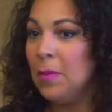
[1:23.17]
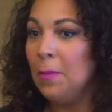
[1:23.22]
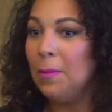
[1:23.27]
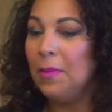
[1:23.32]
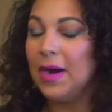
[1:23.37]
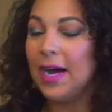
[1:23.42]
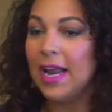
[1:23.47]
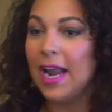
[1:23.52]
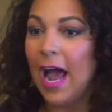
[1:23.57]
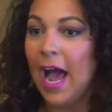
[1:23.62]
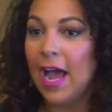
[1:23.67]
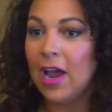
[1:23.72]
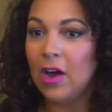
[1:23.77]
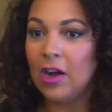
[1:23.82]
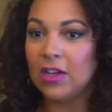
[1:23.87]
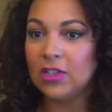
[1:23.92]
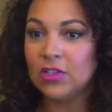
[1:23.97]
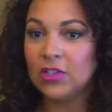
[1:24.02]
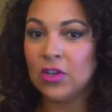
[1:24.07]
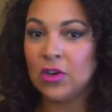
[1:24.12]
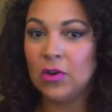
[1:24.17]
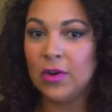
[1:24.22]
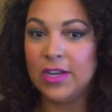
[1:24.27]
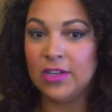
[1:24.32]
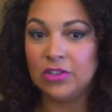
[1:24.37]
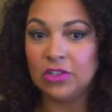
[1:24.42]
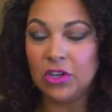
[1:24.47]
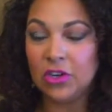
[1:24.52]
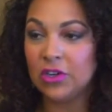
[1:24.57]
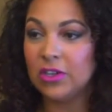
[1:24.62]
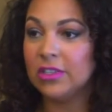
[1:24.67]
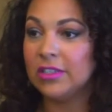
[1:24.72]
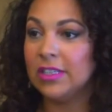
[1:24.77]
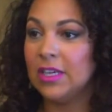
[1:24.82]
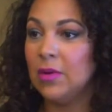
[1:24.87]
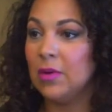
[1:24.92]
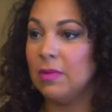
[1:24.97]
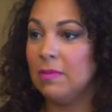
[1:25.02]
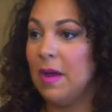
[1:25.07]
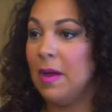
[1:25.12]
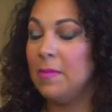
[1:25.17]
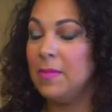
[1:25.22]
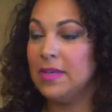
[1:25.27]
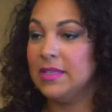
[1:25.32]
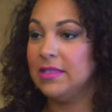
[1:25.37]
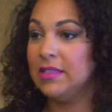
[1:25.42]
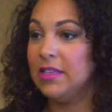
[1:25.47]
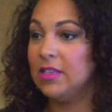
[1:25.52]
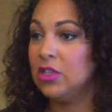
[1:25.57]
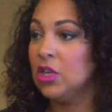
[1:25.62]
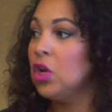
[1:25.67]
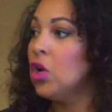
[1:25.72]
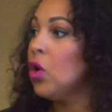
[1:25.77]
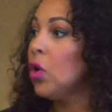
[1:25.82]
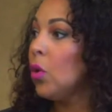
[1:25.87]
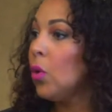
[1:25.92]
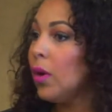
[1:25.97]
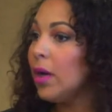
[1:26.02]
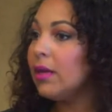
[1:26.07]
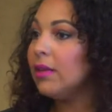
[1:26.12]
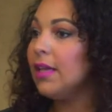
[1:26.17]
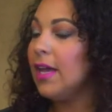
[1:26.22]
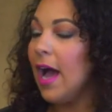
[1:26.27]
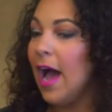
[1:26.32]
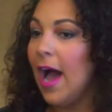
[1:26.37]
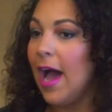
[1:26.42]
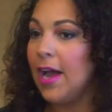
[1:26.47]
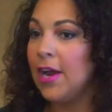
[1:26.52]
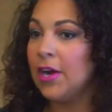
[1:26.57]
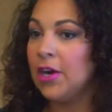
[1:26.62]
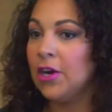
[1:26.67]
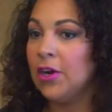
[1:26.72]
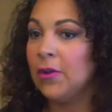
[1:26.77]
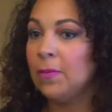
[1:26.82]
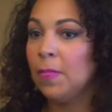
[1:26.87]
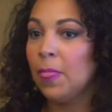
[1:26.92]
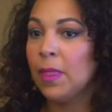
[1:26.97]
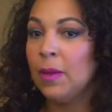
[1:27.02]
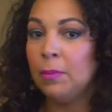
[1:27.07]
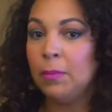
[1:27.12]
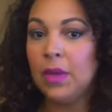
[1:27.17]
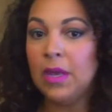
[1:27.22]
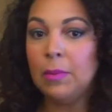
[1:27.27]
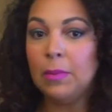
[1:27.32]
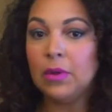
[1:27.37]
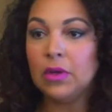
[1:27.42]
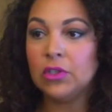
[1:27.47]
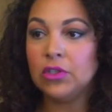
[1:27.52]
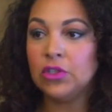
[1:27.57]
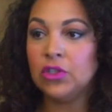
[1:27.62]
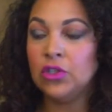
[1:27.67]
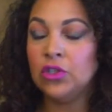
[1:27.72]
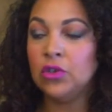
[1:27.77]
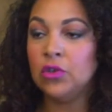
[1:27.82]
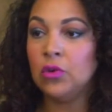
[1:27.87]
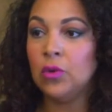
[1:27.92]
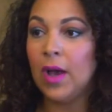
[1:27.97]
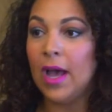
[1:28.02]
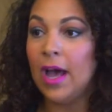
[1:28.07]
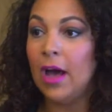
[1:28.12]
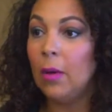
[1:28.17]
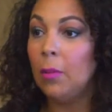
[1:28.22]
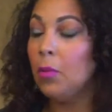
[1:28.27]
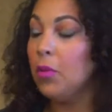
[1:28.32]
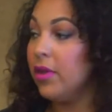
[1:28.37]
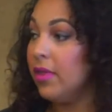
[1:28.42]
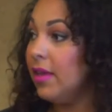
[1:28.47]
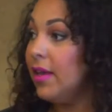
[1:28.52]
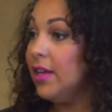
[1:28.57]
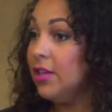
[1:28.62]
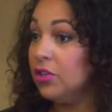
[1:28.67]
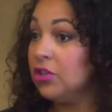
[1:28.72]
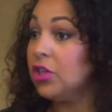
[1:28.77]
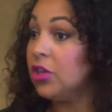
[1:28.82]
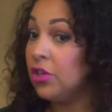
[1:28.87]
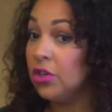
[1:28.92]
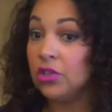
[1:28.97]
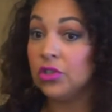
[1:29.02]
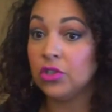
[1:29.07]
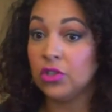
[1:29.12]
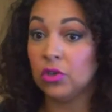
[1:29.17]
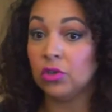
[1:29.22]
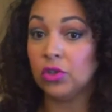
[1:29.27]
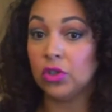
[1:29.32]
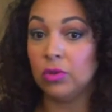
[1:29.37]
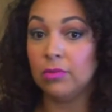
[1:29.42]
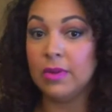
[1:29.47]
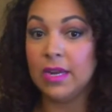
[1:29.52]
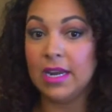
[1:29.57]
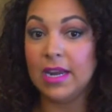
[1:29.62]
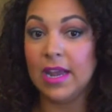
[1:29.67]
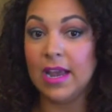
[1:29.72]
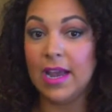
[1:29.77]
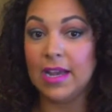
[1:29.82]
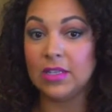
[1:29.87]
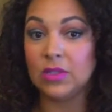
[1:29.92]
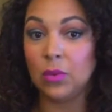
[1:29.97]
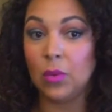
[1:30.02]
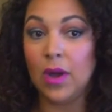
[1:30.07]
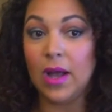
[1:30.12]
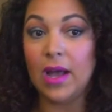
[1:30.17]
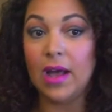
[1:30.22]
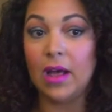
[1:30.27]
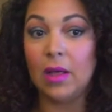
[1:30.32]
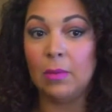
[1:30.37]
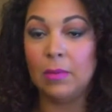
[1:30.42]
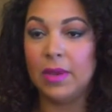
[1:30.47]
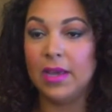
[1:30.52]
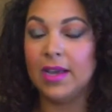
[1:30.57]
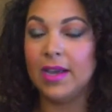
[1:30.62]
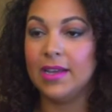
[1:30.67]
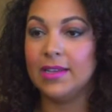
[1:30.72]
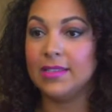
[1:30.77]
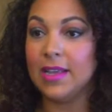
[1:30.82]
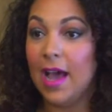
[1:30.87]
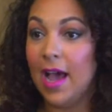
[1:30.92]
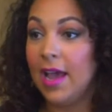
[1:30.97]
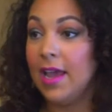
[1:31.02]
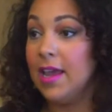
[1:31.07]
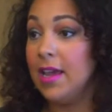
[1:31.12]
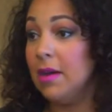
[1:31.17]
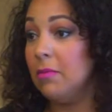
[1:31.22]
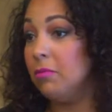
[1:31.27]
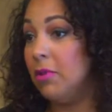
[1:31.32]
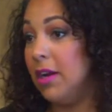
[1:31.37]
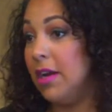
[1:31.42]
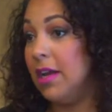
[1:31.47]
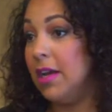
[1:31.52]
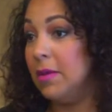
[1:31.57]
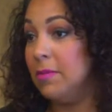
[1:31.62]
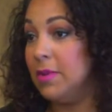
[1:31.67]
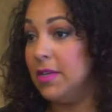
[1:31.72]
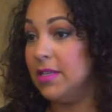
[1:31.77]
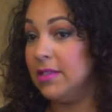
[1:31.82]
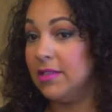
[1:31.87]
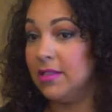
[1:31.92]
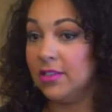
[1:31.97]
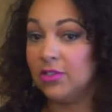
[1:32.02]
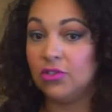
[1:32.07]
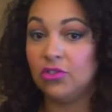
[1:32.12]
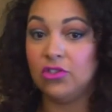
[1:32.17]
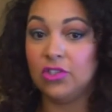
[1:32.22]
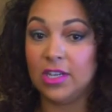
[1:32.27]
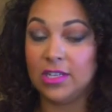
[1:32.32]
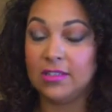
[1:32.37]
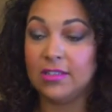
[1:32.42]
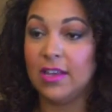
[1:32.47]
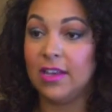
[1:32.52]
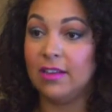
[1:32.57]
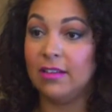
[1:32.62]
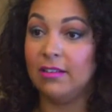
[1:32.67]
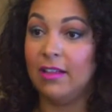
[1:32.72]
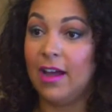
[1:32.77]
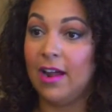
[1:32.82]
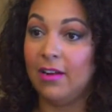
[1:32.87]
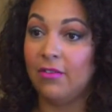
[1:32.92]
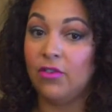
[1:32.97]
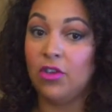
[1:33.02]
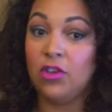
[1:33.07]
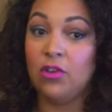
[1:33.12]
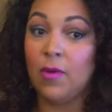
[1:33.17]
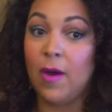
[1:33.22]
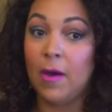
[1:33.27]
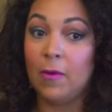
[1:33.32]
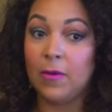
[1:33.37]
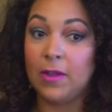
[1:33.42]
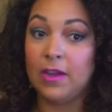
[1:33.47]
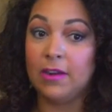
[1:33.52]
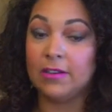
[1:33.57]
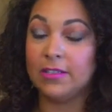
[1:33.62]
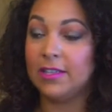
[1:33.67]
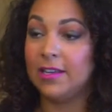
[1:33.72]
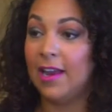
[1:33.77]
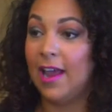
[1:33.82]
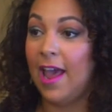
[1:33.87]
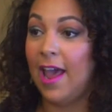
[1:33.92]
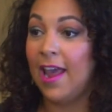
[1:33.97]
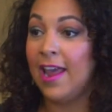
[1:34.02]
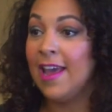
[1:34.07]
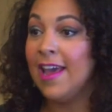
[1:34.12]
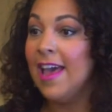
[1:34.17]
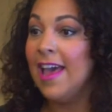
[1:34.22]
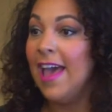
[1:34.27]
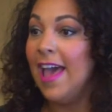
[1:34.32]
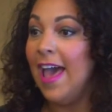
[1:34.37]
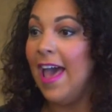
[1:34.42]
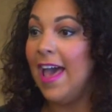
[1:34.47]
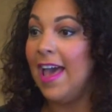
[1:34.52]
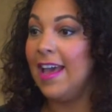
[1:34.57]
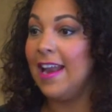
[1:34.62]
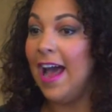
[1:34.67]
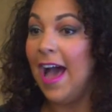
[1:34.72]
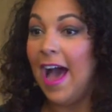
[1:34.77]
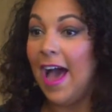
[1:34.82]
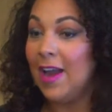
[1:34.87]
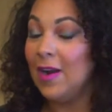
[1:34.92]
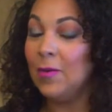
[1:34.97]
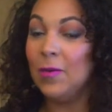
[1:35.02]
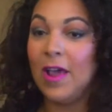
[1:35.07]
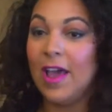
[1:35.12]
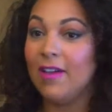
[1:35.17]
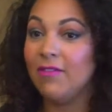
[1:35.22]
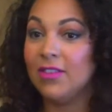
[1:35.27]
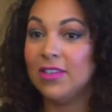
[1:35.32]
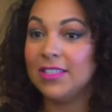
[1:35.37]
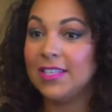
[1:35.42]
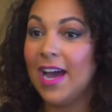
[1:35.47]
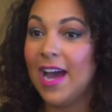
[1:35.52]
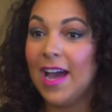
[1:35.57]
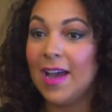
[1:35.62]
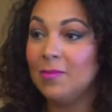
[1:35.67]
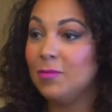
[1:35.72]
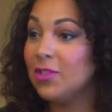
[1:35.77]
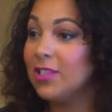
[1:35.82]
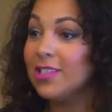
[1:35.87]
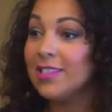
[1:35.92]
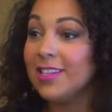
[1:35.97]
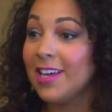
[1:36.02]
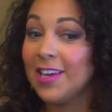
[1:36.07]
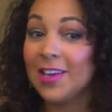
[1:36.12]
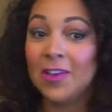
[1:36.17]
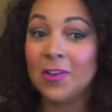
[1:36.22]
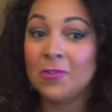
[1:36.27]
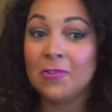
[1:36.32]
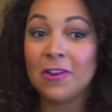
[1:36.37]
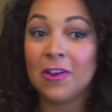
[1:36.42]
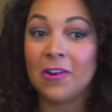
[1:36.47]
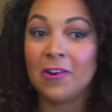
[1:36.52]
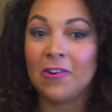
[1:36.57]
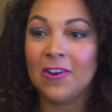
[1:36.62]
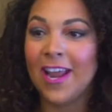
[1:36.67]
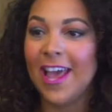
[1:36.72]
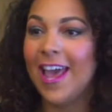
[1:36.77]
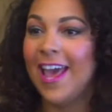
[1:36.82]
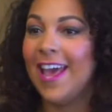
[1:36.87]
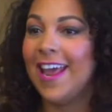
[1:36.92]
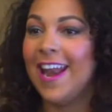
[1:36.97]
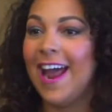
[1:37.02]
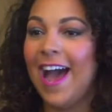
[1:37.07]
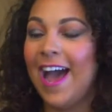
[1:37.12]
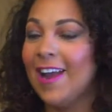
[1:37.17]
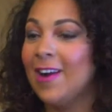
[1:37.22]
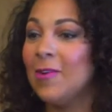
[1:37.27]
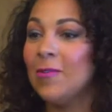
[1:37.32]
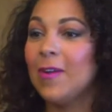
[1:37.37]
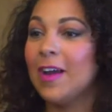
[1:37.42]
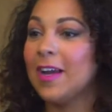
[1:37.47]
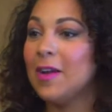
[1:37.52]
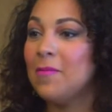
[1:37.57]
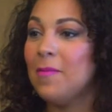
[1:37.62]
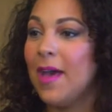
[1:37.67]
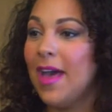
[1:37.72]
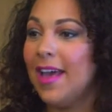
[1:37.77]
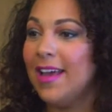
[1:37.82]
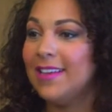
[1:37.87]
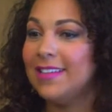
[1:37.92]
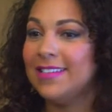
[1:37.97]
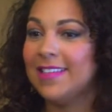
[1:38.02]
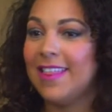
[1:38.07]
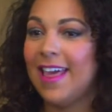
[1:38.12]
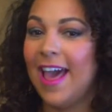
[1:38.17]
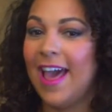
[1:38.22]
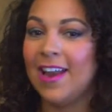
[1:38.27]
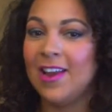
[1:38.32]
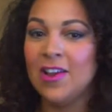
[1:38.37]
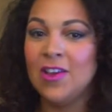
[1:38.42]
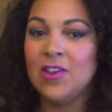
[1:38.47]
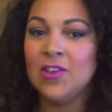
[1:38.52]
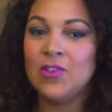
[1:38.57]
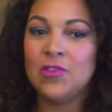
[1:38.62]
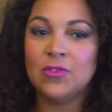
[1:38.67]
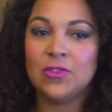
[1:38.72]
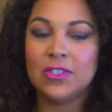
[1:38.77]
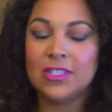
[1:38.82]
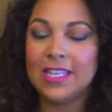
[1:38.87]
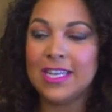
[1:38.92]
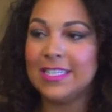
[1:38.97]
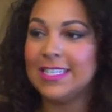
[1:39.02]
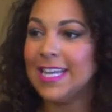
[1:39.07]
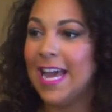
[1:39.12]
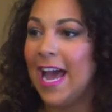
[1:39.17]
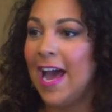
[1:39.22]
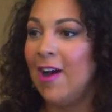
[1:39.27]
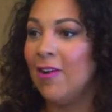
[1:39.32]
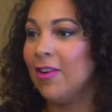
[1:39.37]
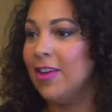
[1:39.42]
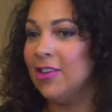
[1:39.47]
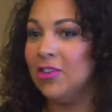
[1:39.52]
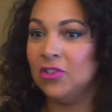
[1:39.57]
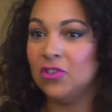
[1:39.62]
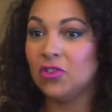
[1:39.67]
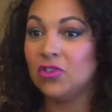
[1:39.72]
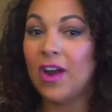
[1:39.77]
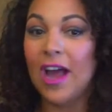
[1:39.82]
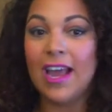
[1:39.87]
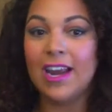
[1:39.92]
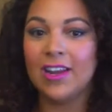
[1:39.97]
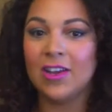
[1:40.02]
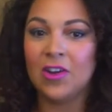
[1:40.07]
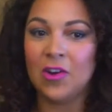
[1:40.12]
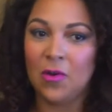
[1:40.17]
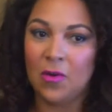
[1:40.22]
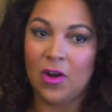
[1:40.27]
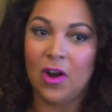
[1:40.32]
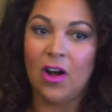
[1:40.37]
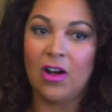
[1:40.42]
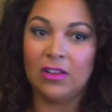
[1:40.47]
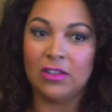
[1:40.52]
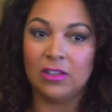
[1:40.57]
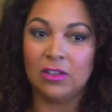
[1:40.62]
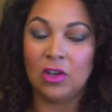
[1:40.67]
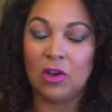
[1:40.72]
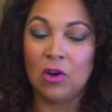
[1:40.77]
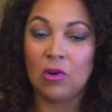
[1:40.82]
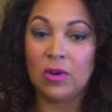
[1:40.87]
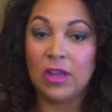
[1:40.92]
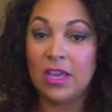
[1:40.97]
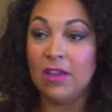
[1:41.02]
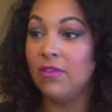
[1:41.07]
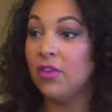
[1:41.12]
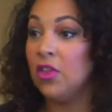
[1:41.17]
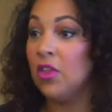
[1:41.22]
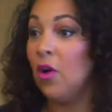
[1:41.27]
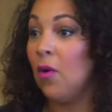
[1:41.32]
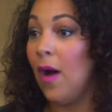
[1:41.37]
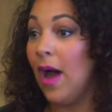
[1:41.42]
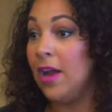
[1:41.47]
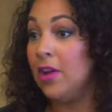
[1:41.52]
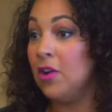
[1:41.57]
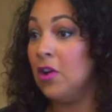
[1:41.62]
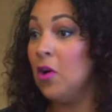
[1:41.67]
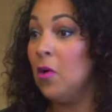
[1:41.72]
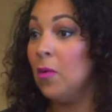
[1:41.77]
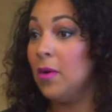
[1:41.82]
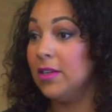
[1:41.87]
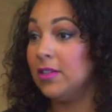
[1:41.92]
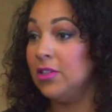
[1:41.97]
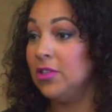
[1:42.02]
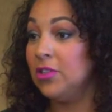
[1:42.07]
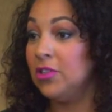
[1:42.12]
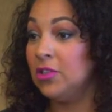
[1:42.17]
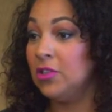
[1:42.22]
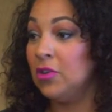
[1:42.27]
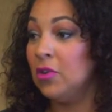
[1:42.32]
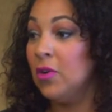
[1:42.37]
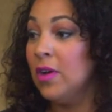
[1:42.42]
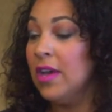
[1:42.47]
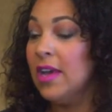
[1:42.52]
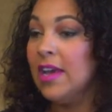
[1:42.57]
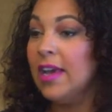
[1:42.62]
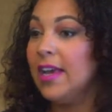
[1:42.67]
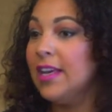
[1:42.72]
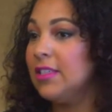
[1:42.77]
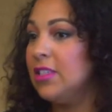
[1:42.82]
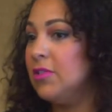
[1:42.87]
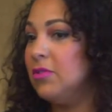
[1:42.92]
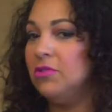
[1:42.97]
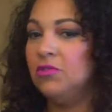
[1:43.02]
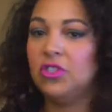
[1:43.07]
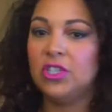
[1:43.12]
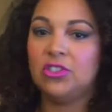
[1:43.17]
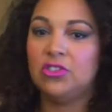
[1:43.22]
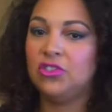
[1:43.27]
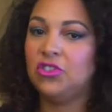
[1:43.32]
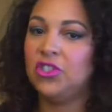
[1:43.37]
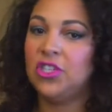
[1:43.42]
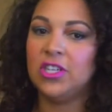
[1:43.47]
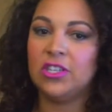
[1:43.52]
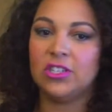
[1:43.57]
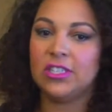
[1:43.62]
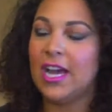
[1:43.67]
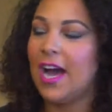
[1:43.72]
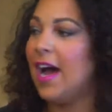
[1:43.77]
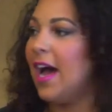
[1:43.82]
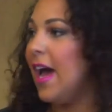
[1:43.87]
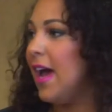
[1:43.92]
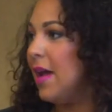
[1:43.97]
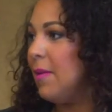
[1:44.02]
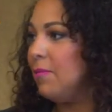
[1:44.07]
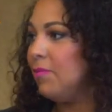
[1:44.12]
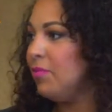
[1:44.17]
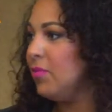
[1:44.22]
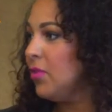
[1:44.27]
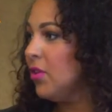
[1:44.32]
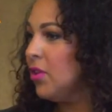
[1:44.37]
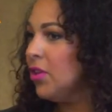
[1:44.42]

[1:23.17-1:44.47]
But I also internally with my business quickly hired people to help with internal social media as well, because I am running a business just like a lot of you out here today, and I don't have the time just like you don't. And I don't recommend that you sit down and try to go it all alone. Even though I know what to do, it's just sheer time.